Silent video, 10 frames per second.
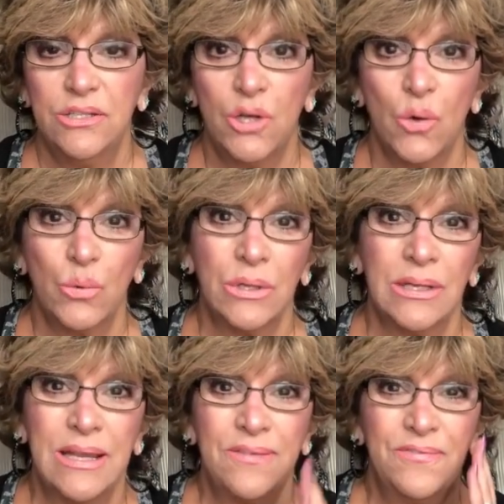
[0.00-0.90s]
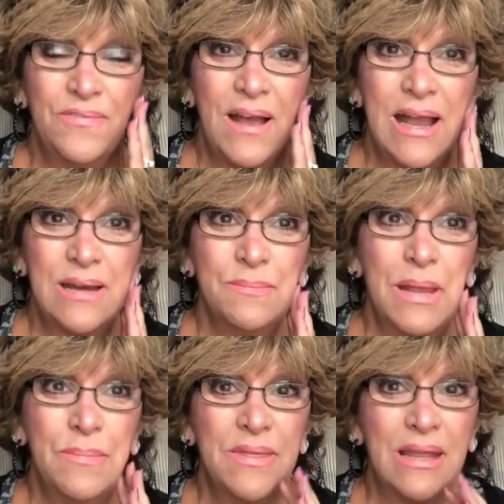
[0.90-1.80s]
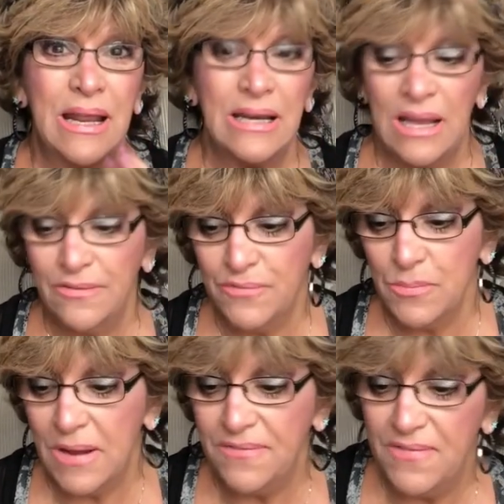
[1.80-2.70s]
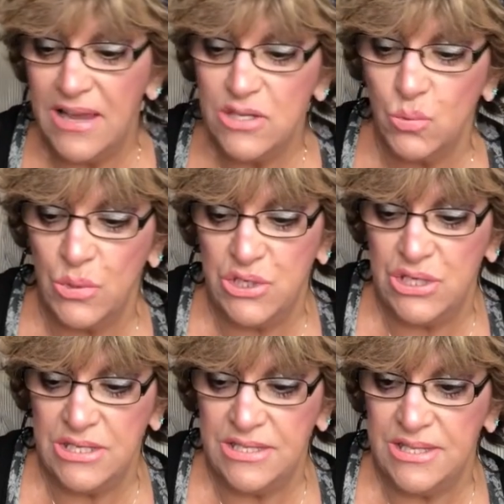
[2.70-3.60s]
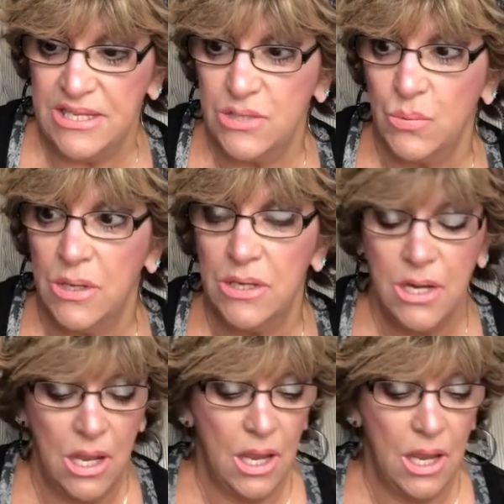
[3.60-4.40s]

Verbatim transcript: don't really find maybe that I love for my face, which is this one.